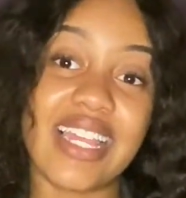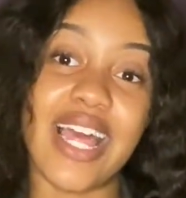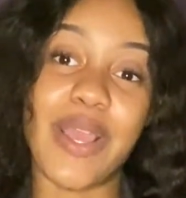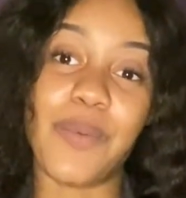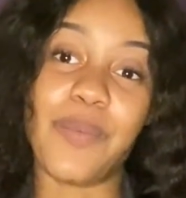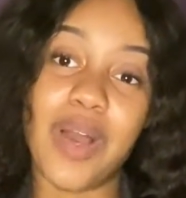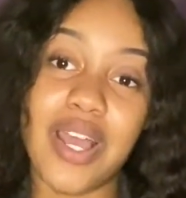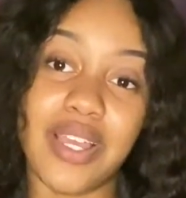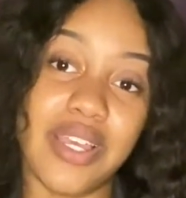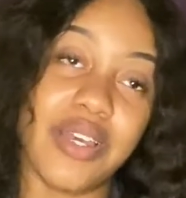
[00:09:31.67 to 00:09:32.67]
like,
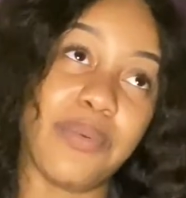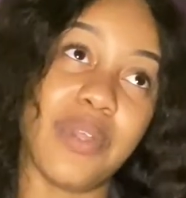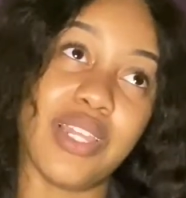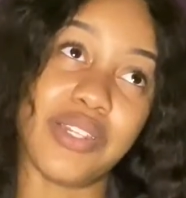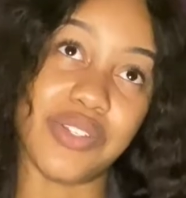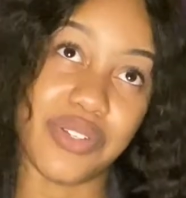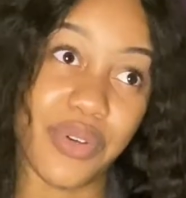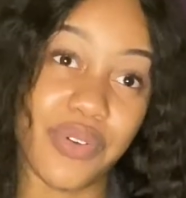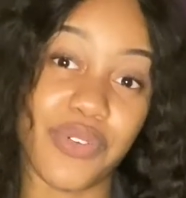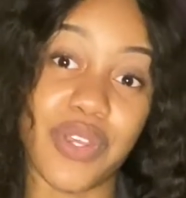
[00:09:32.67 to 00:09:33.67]
what good will it do
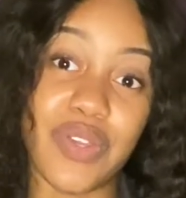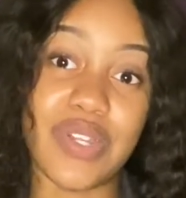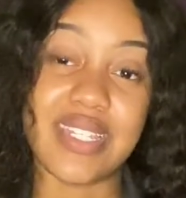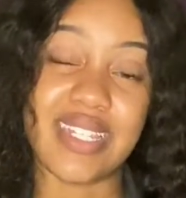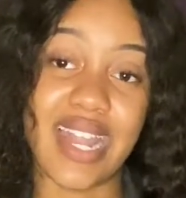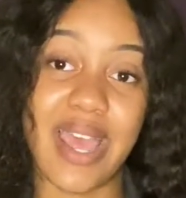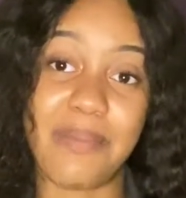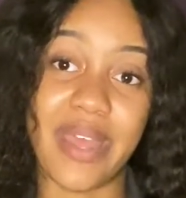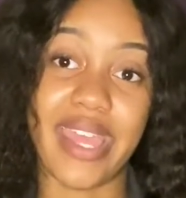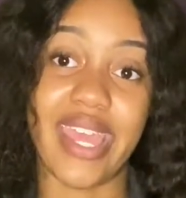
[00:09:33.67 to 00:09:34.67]
for you to
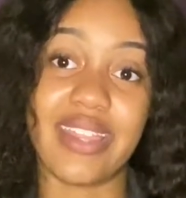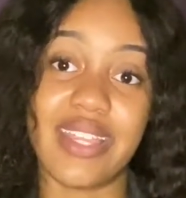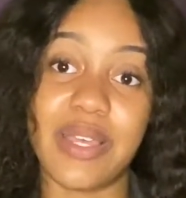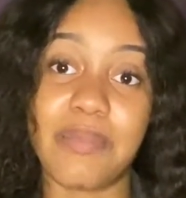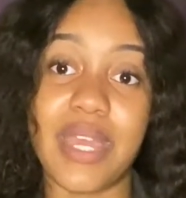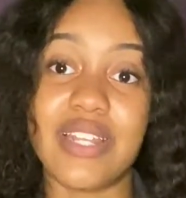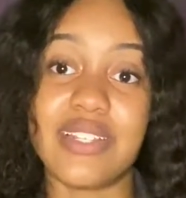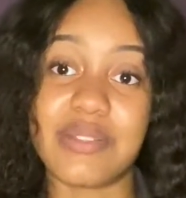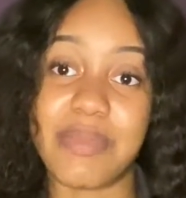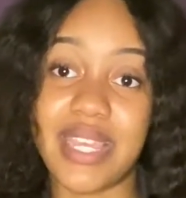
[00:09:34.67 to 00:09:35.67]
snap back at them and
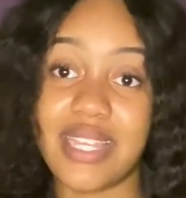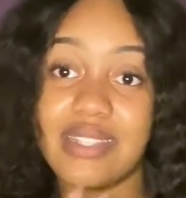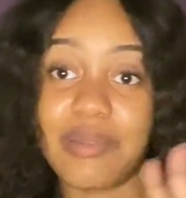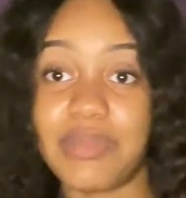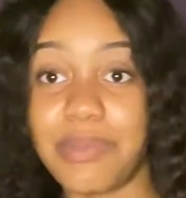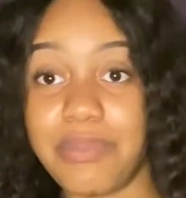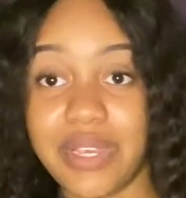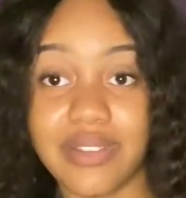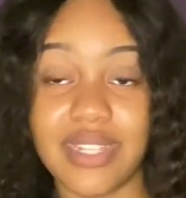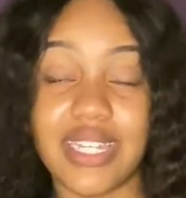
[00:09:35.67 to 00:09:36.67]
just make it something
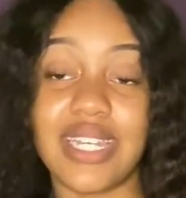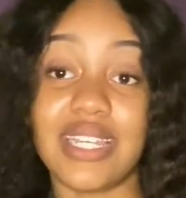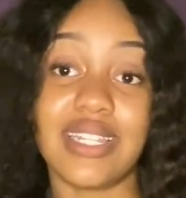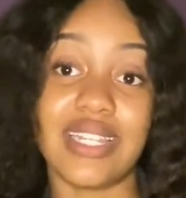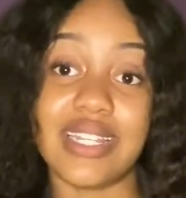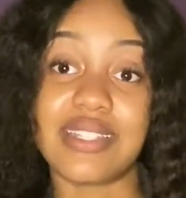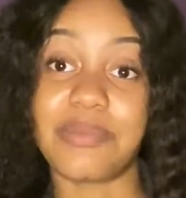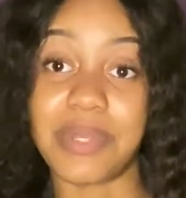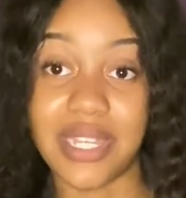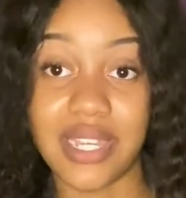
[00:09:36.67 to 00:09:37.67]
bigger than it needs
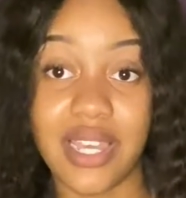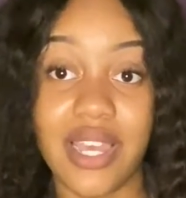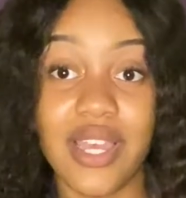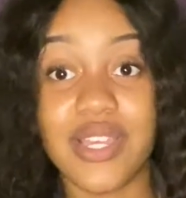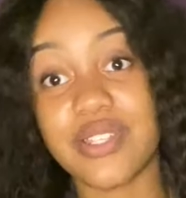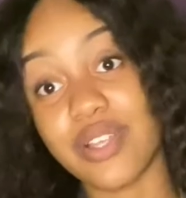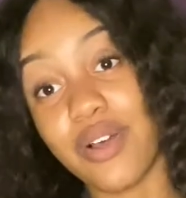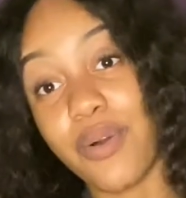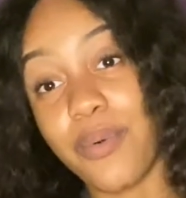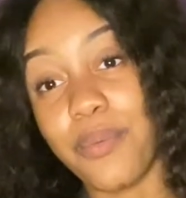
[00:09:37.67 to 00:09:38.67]
to be?
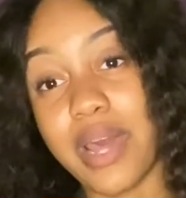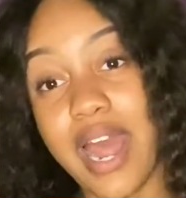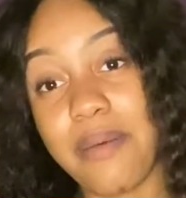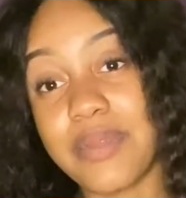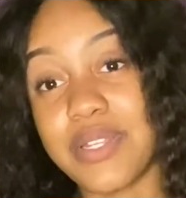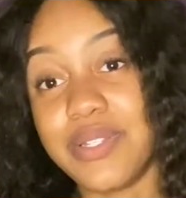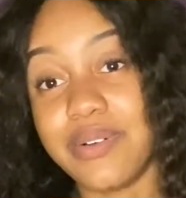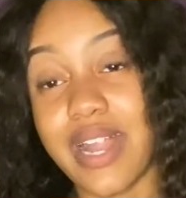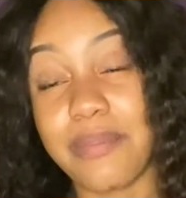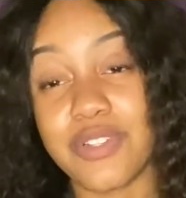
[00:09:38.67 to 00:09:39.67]
So what I've been
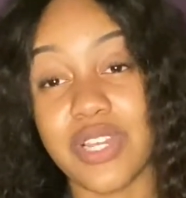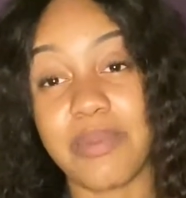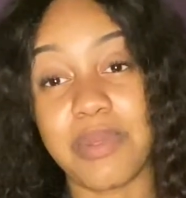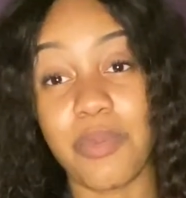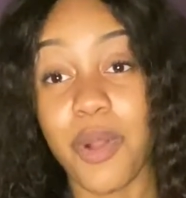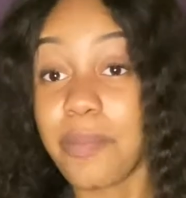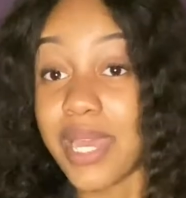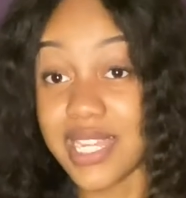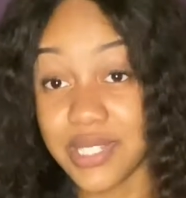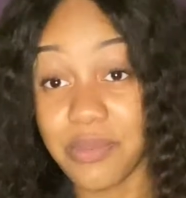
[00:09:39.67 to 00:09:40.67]
doing, I've been trying to be more
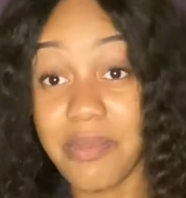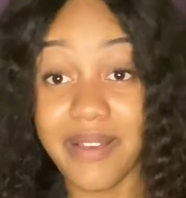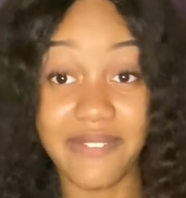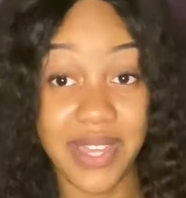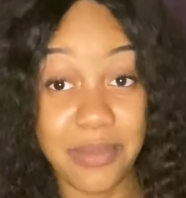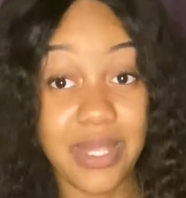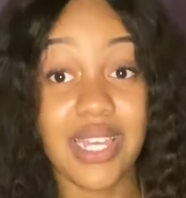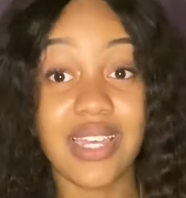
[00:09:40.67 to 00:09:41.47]
patient with my family